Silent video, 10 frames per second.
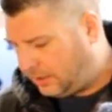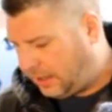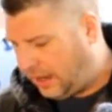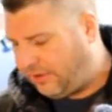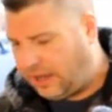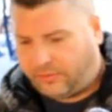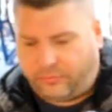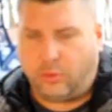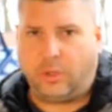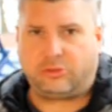I've had a
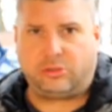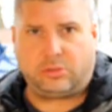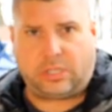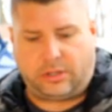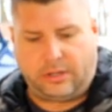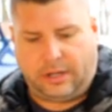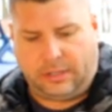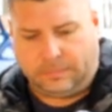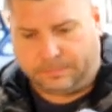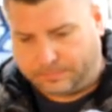few issues here and
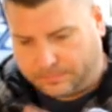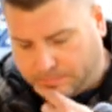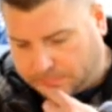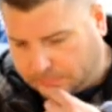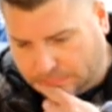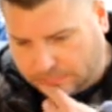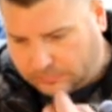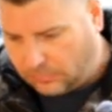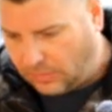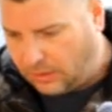there.
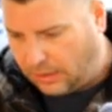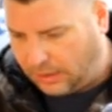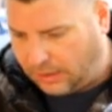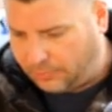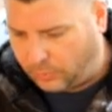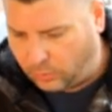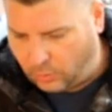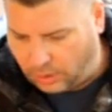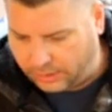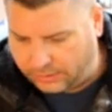
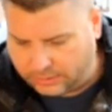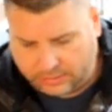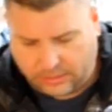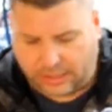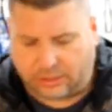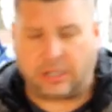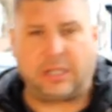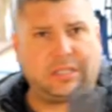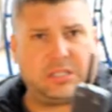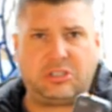One, I couldn't
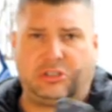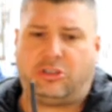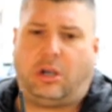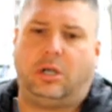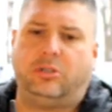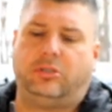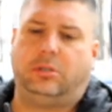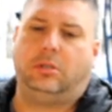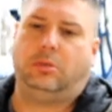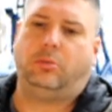get this to
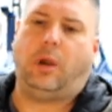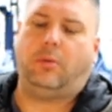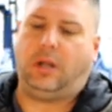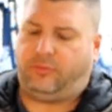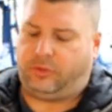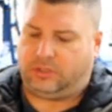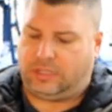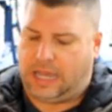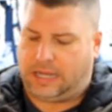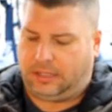charge right when I first
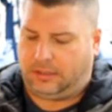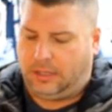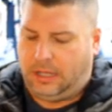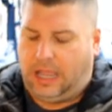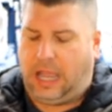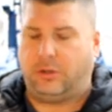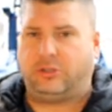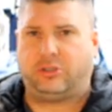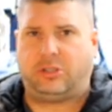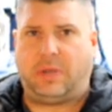got it. I
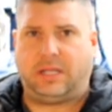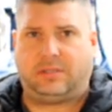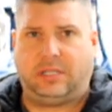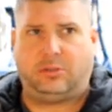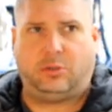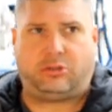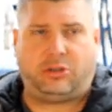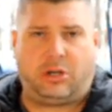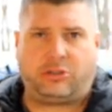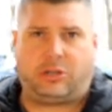was using my Signals
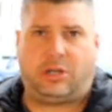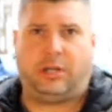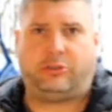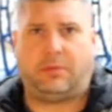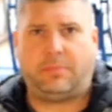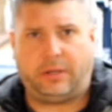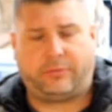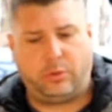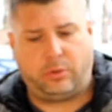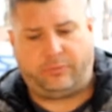charger. I tried my
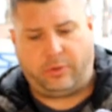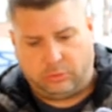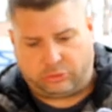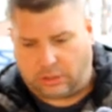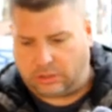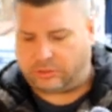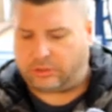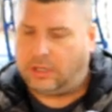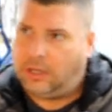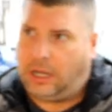Google phone
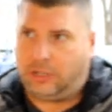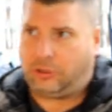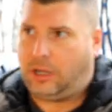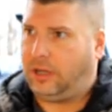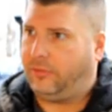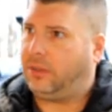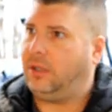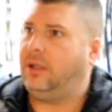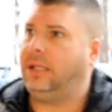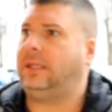charger. I tried everything like